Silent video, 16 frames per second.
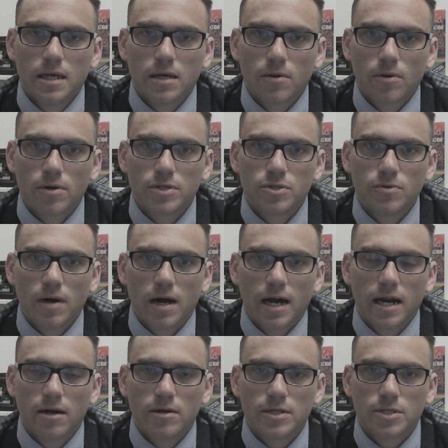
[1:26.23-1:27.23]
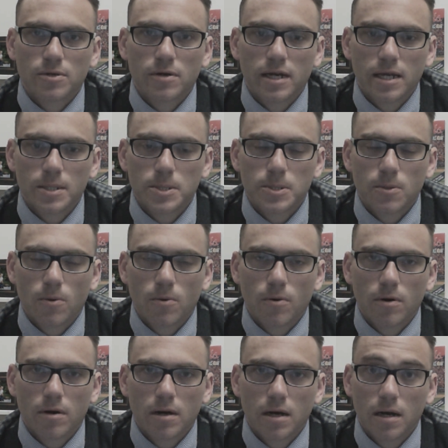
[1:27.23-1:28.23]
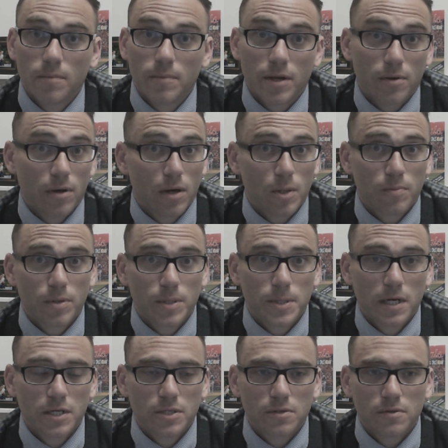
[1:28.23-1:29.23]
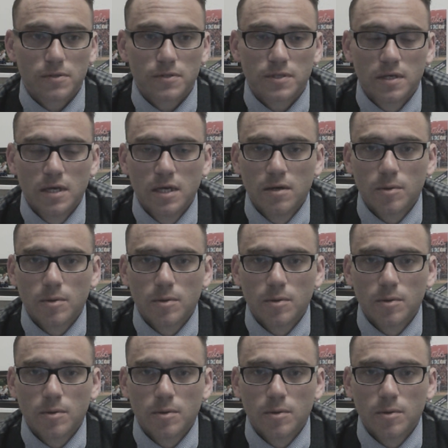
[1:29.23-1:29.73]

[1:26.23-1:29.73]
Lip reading: in order to hire and train for mental health professionals.